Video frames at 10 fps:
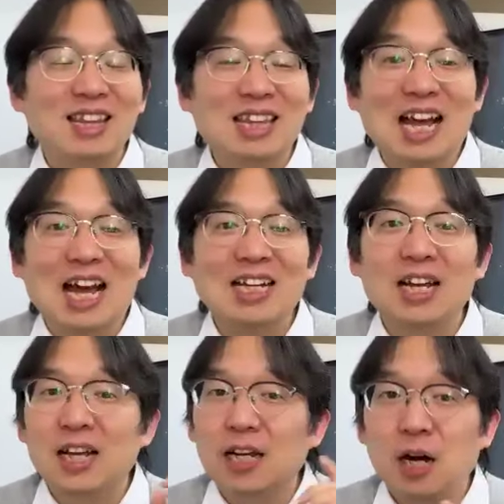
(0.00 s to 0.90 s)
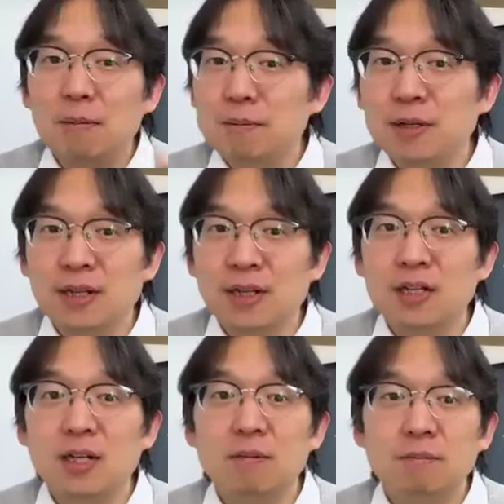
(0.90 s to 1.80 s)
not
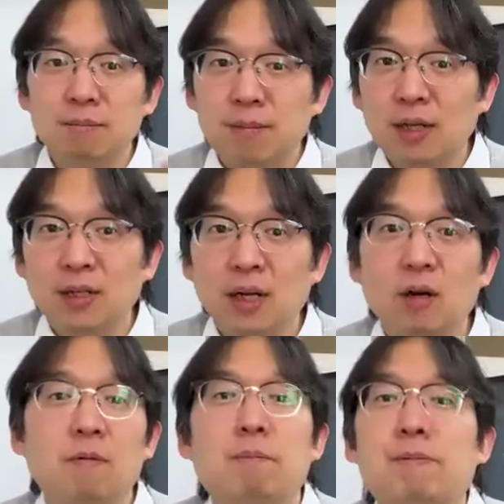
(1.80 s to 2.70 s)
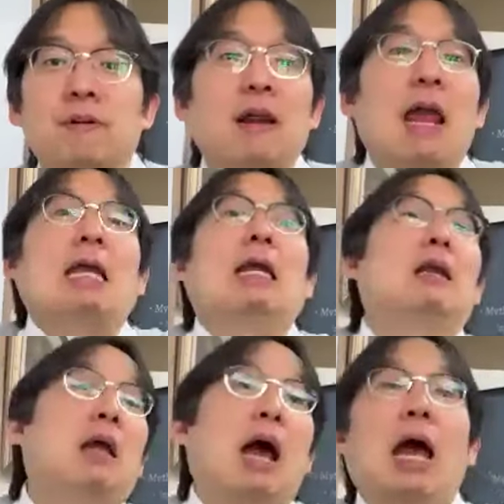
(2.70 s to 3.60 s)
complicated model of bragging.